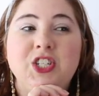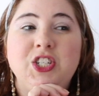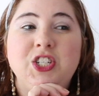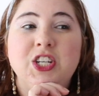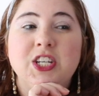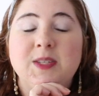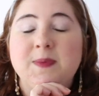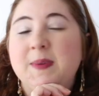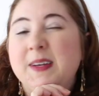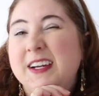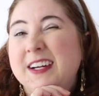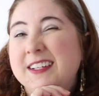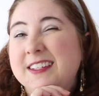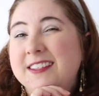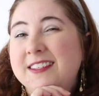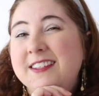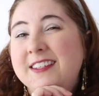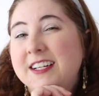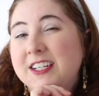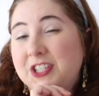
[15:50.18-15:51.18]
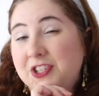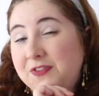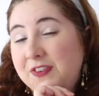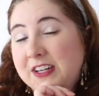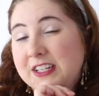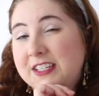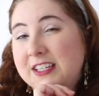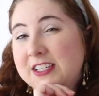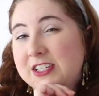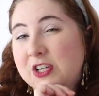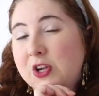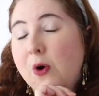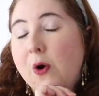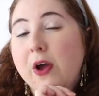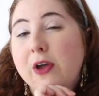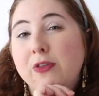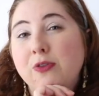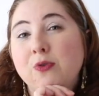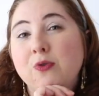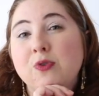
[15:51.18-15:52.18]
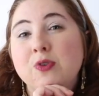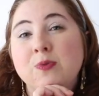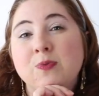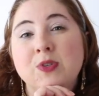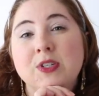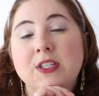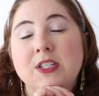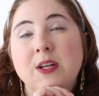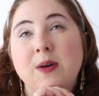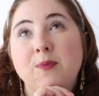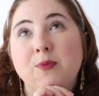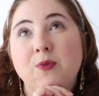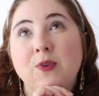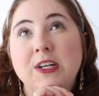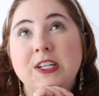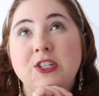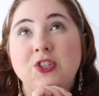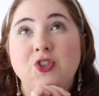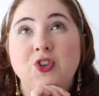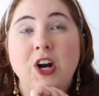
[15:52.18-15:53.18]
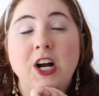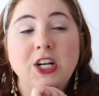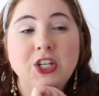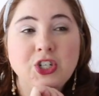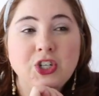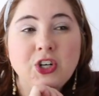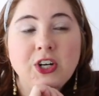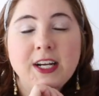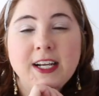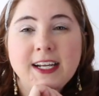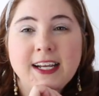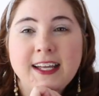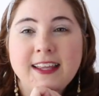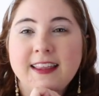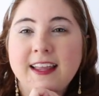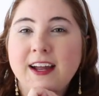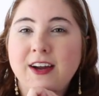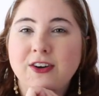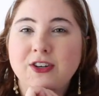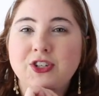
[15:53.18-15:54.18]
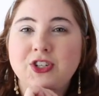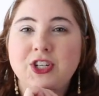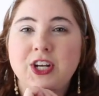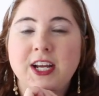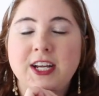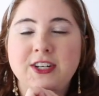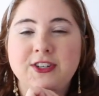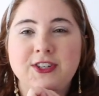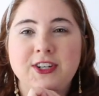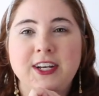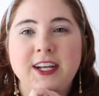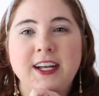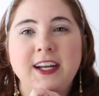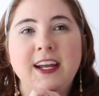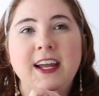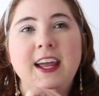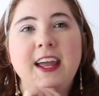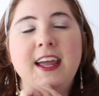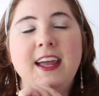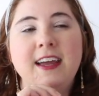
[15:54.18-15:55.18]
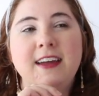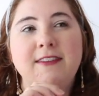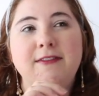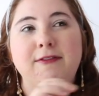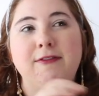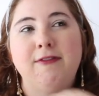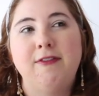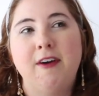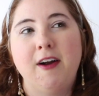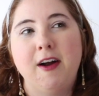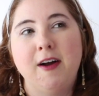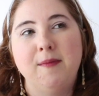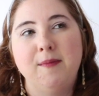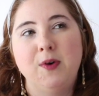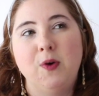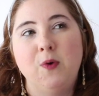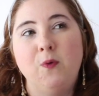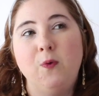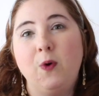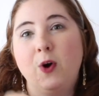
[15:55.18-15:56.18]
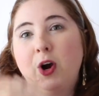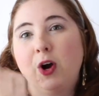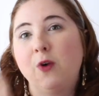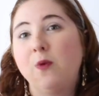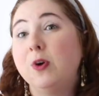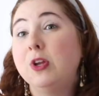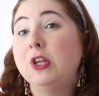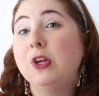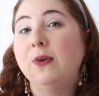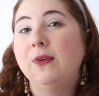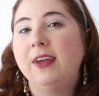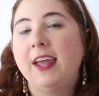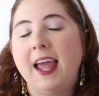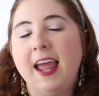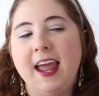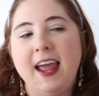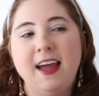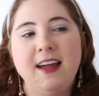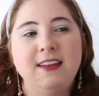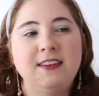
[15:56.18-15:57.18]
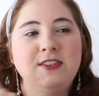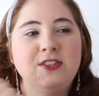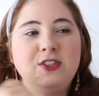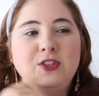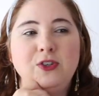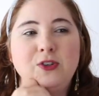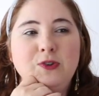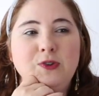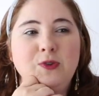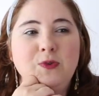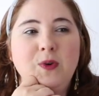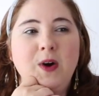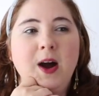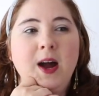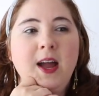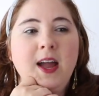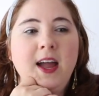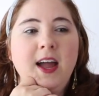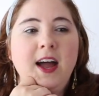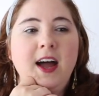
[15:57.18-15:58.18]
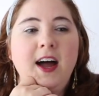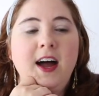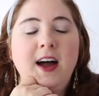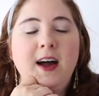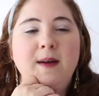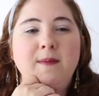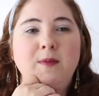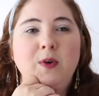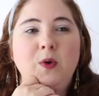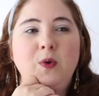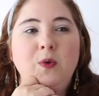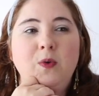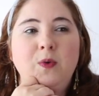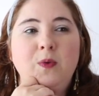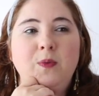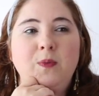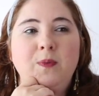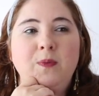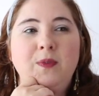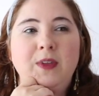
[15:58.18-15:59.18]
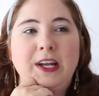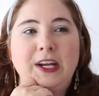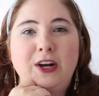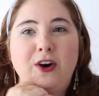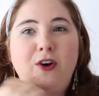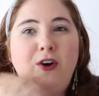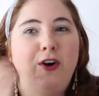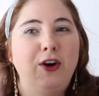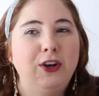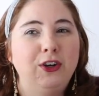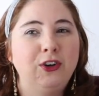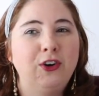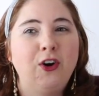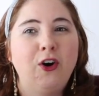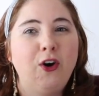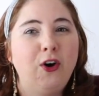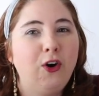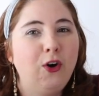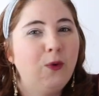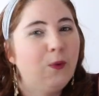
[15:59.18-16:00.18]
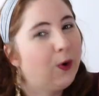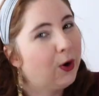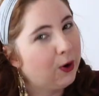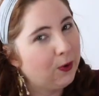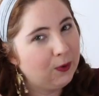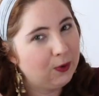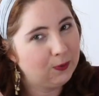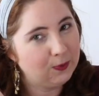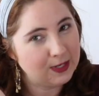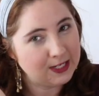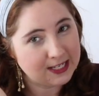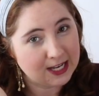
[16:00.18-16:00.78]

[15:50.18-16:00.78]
just because Stitch Fix is going through some restructuring, and they're changing it from work when you can to like on-call work when we